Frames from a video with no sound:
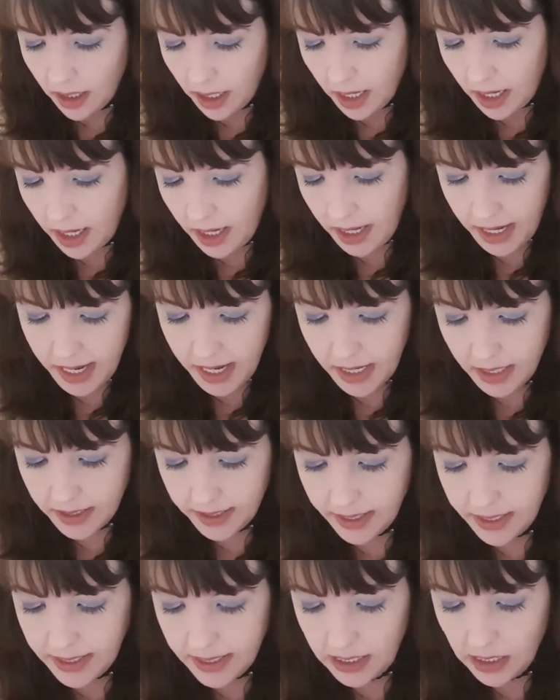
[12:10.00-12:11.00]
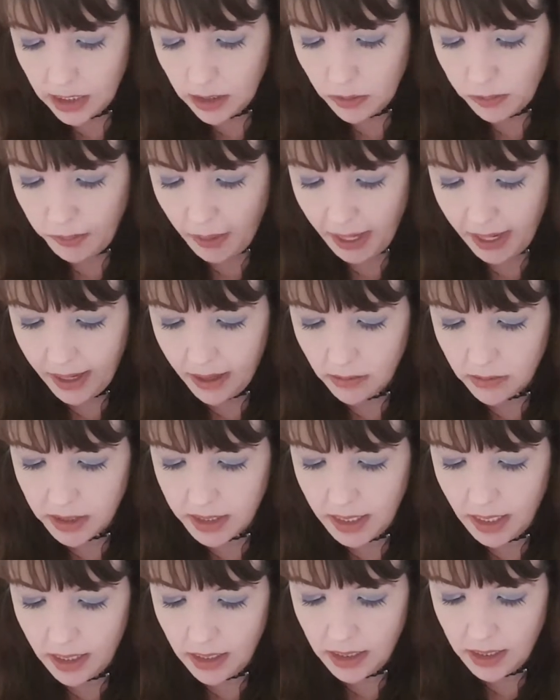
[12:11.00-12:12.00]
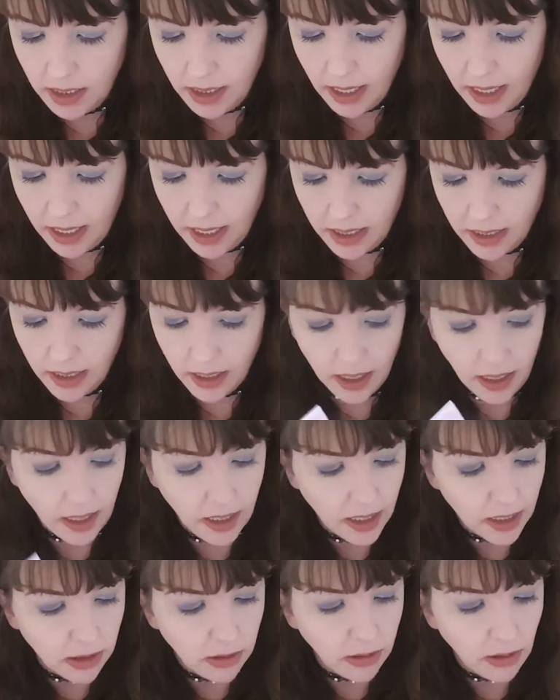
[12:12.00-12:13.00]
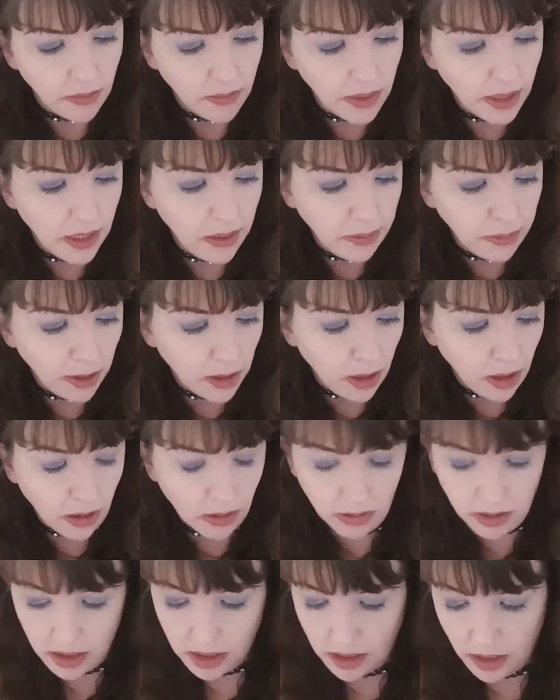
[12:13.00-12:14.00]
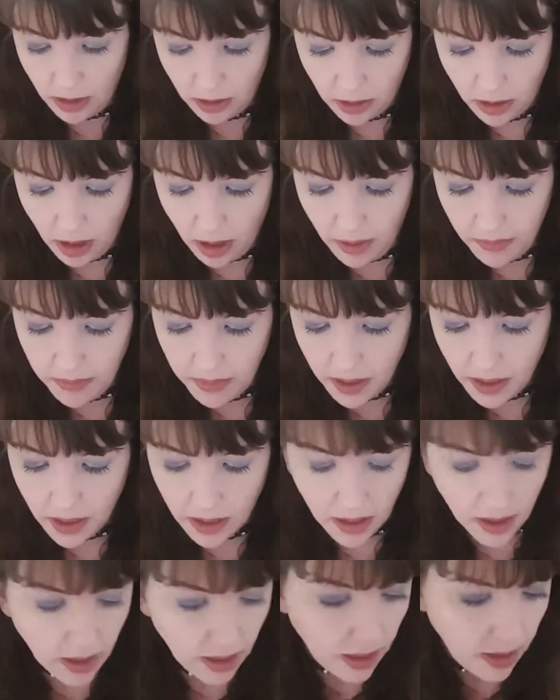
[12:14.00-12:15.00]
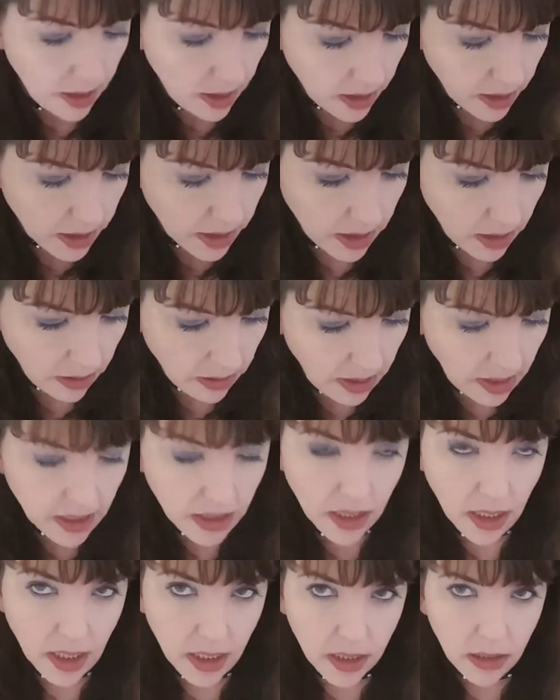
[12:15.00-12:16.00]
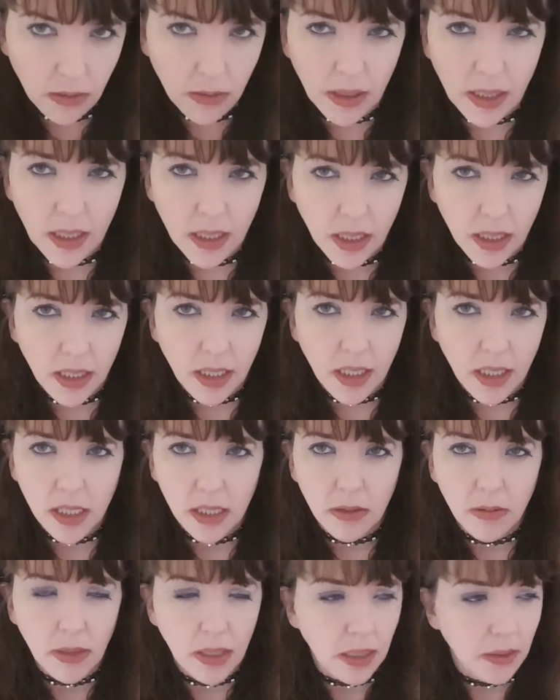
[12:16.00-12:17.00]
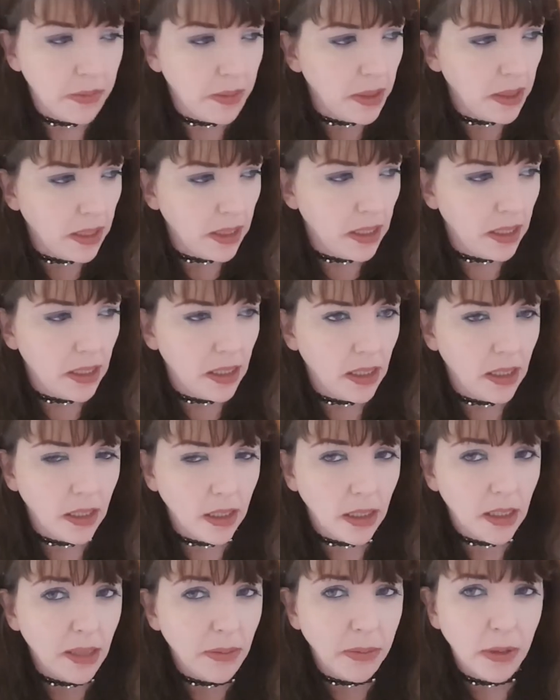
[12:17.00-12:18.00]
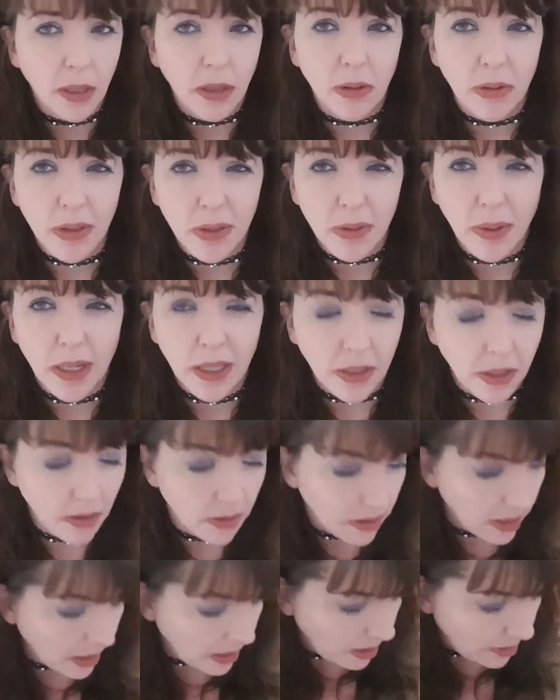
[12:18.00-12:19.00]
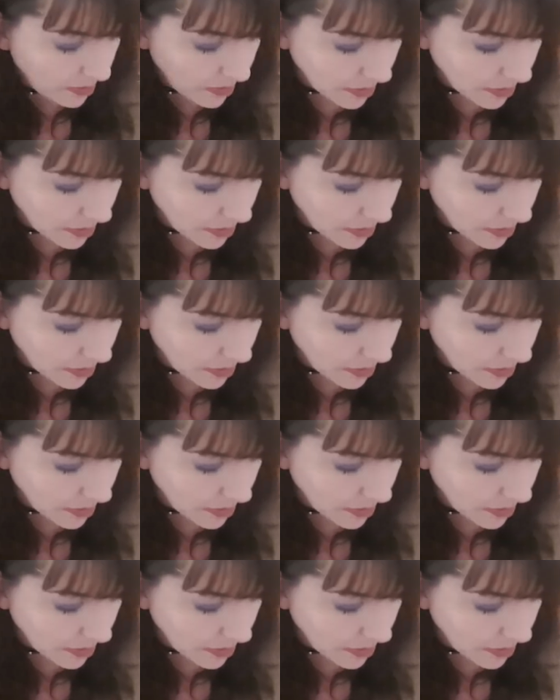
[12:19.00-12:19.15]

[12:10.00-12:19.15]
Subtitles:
is £6.99, and that's from lipcoat.com. So yeah, they do a lip coat as well, don't they?